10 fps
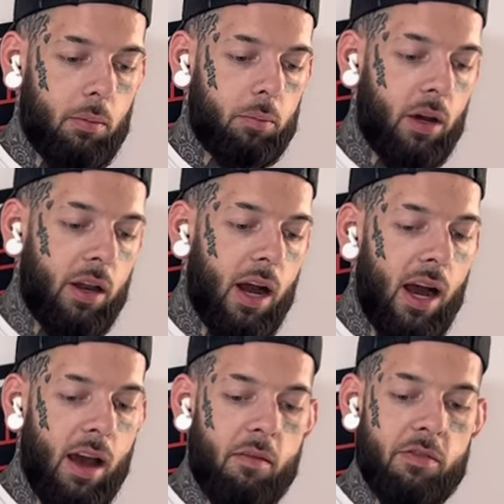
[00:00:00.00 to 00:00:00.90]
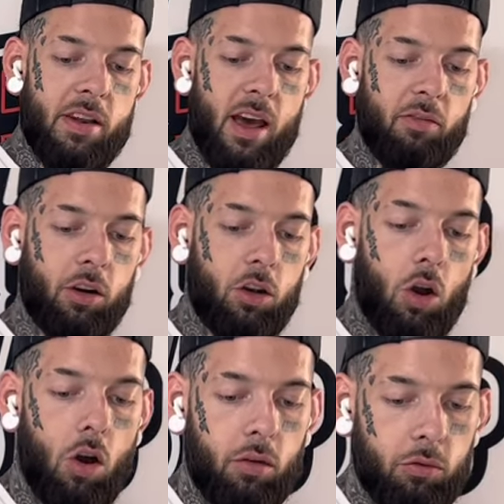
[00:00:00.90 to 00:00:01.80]
but I've never
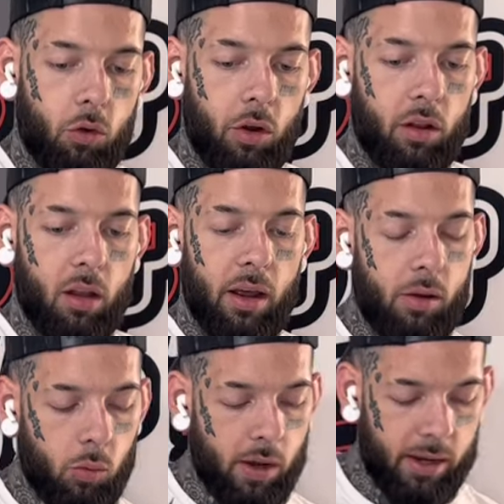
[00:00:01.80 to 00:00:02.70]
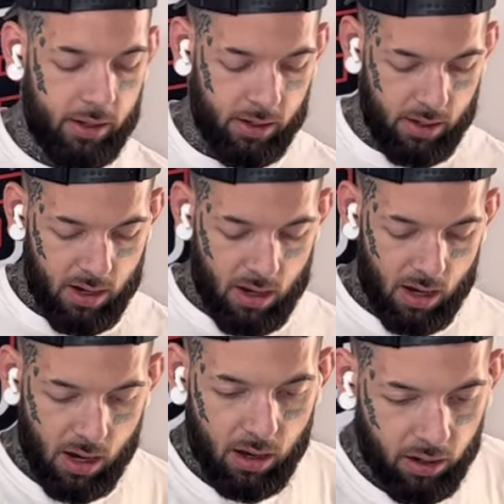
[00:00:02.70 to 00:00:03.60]
gone for the lightweight.
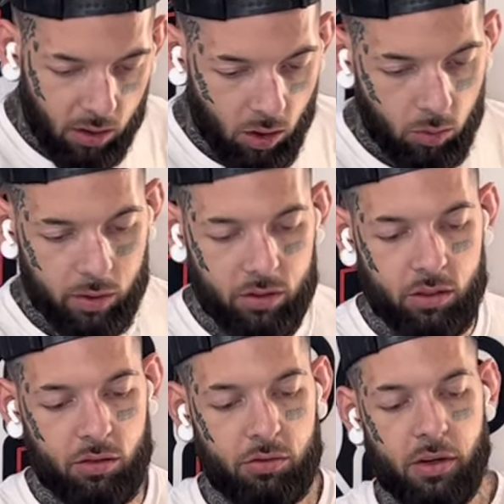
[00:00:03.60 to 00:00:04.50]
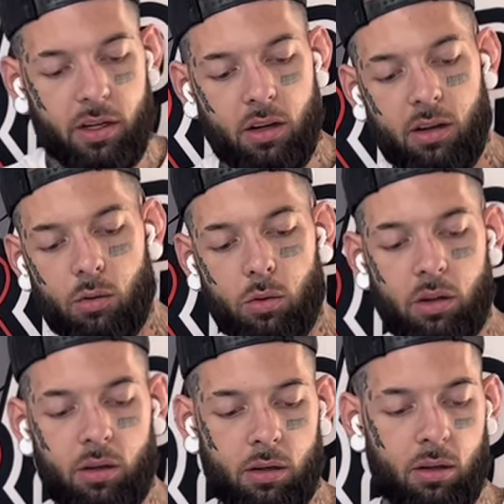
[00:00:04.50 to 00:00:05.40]
I always just figured it
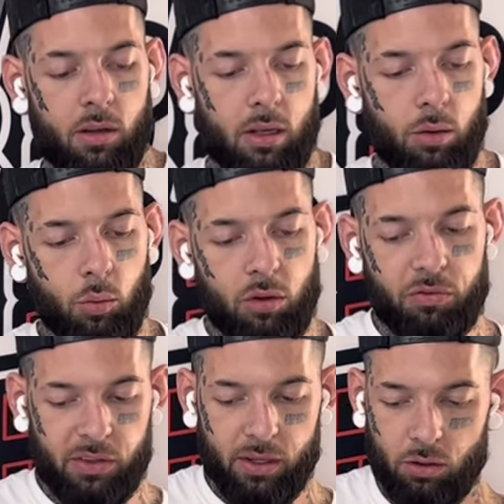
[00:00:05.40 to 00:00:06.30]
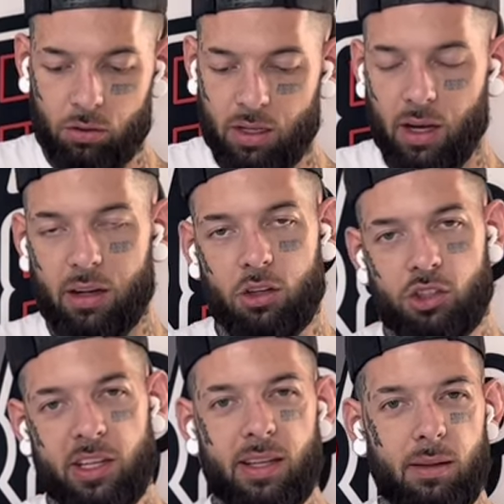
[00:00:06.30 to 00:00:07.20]
would would feel kind of
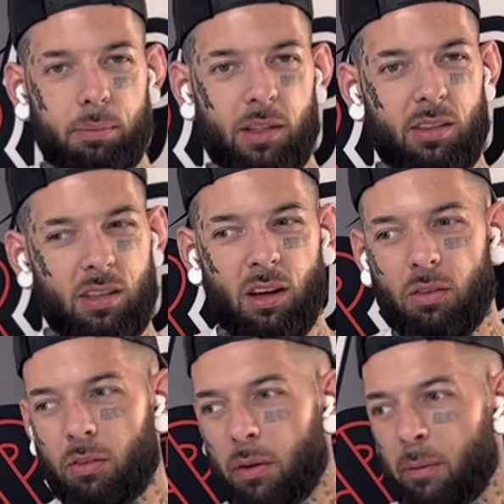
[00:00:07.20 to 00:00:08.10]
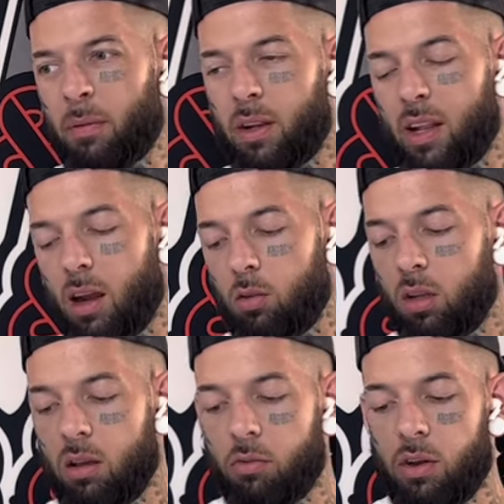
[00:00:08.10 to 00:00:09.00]
cheap and stuff. Not
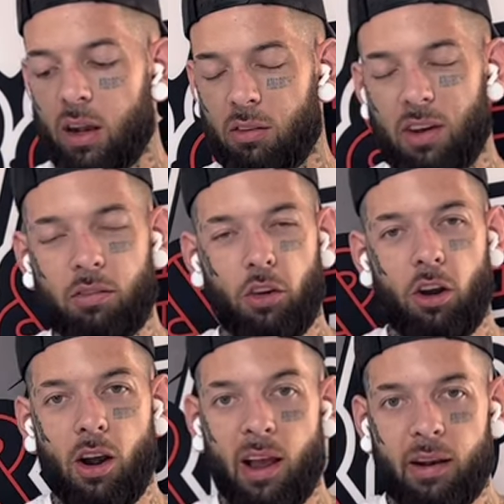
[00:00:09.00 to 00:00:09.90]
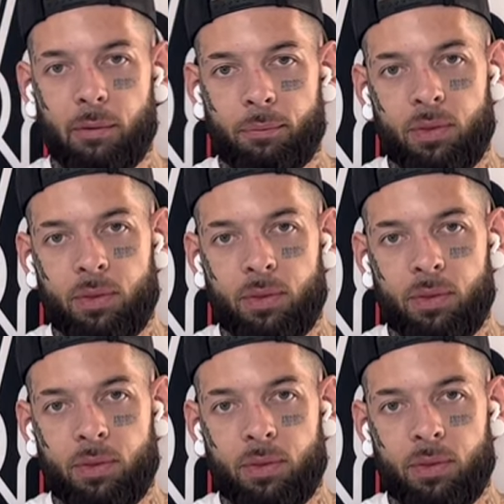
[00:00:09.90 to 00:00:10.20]
really a fan of FRN,